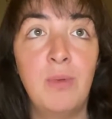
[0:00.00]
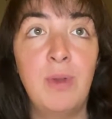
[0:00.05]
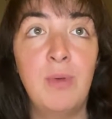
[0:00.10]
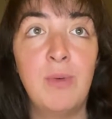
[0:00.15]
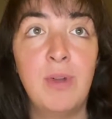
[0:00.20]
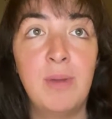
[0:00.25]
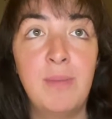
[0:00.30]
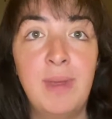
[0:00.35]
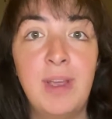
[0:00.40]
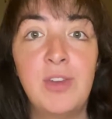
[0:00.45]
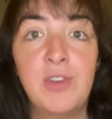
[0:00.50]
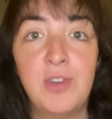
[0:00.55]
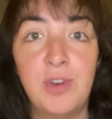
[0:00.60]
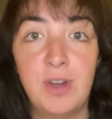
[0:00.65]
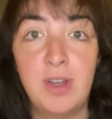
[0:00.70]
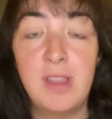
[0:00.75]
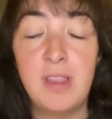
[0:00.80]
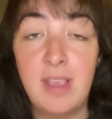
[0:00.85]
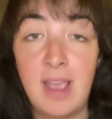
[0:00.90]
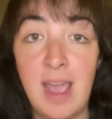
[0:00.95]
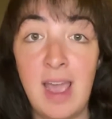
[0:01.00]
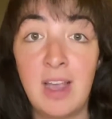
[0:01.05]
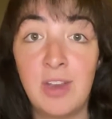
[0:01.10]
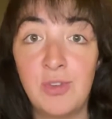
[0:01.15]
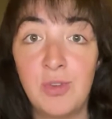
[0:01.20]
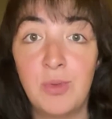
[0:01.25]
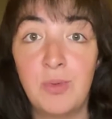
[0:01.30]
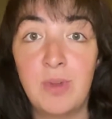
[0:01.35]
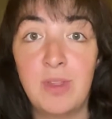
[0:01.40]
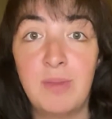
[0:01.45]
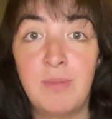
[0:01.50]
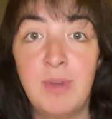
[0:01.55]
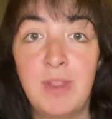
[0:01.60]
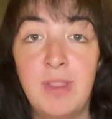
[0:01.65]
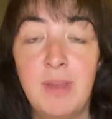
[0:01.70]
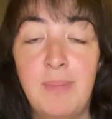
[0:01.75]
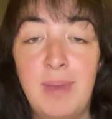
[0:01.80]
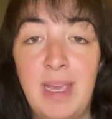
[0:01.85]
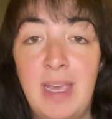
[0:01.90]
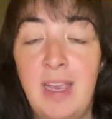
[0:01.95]
We want to make sure it's the actual rhythm on
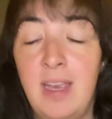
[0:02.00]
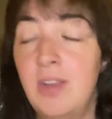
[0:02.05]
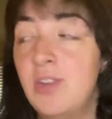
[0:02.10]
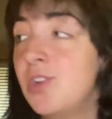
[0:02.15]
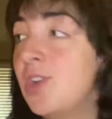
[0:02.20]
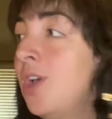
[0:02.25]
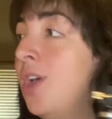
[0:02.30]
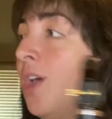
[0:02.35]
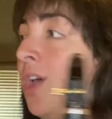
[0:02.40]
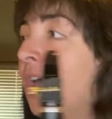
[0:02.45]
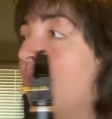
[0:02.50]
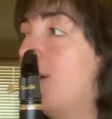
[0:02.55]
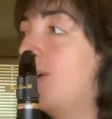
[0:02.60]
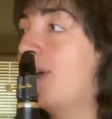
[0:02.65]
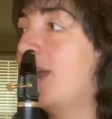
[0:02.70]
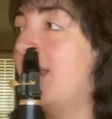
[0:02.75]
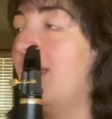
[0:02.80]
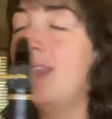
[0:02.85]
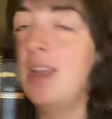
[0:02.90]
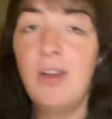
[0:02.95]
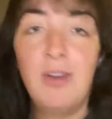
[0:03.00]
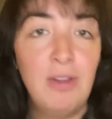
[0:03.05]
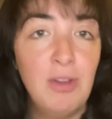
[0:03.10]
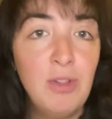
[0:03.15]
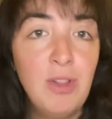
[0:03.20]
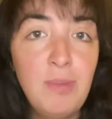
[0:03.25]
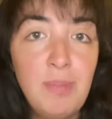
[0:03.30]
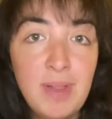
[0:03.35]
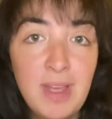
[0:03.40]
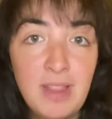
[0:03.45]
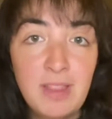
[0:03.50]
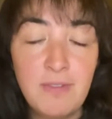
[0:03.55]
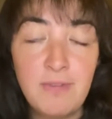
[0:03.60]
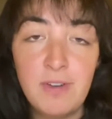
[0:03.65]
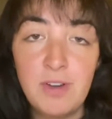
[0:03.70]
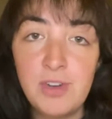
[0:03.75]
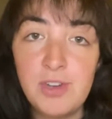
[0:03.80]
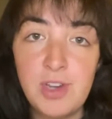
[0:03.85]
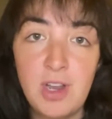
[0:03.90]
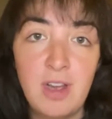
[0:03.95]
the page. Okay, now I only played the
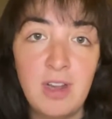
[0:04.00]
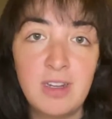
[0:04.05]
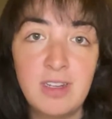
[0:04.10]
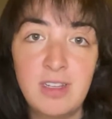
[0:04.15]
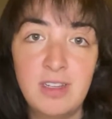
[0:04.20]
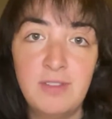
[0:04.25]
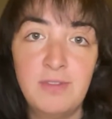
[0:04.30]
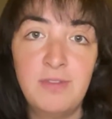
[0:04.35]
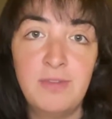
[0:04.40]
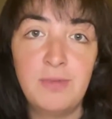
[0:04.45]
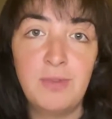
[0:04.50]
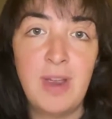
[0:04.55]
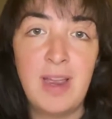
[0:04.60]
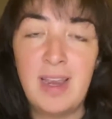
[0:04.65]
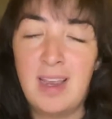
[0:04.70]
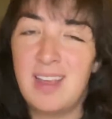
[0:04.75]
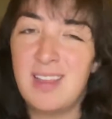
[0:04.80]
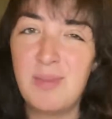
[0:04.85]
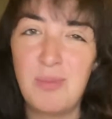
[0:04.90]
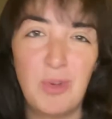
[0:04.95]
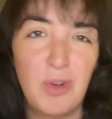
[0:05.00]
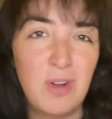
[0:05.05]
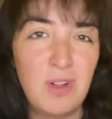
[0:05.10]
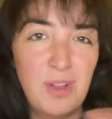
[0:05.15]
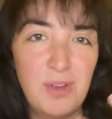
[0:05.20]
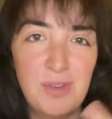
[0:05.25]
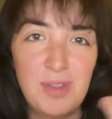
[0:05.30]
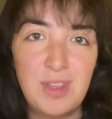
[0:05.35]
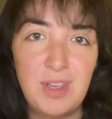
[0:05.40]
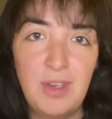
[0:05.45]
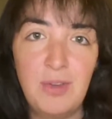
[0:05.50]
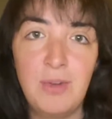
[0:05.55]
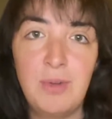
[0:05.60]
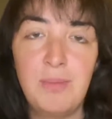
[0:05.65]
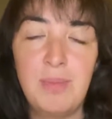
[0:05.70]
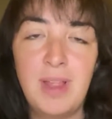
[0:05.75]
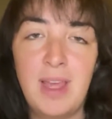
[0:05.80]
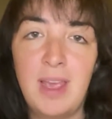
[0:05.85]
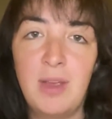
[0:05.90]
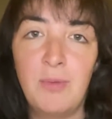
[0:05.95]
1st octave, right? Because I'm real close to you
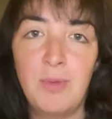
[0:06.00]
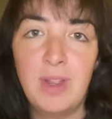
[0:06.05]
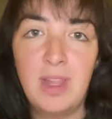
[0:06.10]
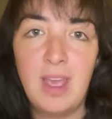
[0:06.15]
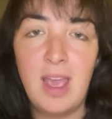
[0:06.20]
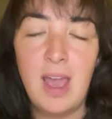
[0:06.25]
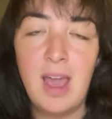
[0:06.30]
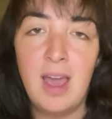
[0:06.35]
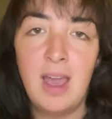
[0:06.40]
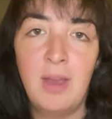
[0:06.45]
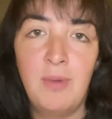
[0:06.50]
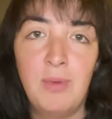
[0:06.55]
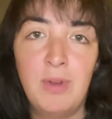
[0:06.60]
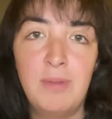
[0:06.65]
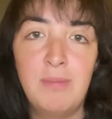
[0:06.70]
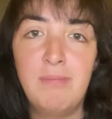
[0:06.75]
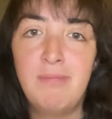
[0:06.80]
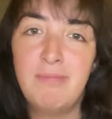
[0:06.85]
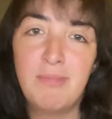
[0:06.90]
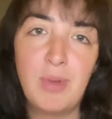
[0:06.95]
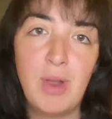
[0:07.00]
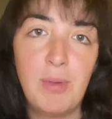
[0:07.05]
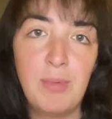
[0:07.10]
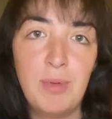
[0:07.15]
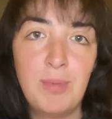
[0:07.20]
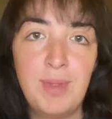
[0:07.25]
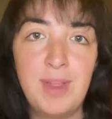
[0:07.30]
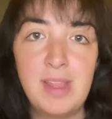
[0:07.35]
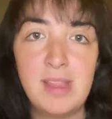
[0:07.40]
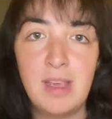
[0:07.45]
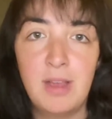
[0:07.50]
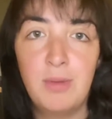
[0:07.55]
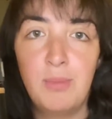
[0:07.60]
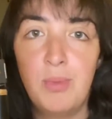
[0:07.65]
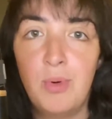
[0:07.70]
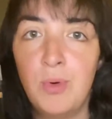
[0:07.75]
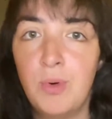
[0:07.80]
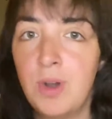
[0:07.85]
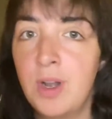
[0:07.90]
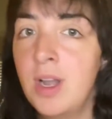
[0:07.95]
and playing really high would probably sound
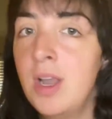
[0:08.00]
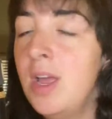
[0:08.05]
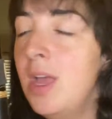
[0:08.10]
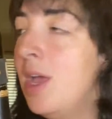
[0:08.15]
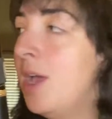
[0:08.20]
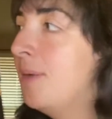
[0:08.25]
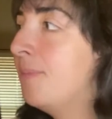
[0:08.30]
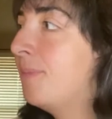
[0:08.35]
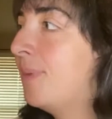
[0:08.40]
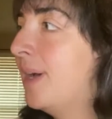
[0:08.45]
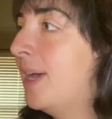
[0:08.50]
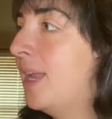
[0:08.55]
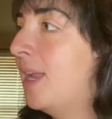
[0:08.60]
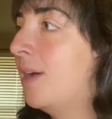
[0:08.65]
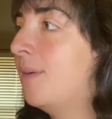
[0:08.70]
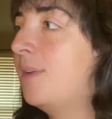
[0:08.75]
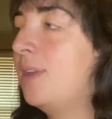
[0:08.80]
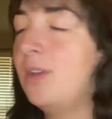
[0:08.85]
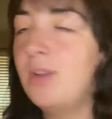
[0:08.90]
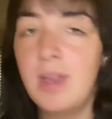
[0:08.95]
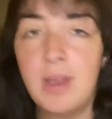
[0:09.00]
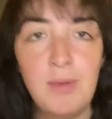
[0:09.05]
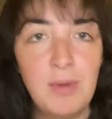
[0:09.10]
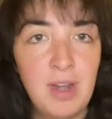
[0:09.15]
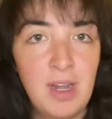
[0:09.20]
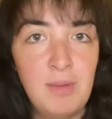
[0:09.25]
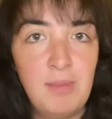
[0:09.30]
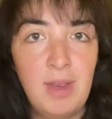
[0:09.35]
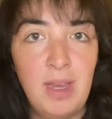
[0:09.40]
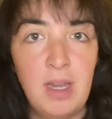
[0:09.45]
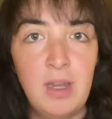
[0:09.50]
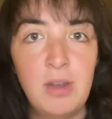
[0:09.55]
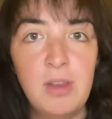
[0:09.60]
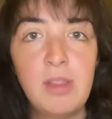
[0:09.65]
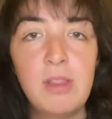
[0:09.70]
poor. But you get what I mean.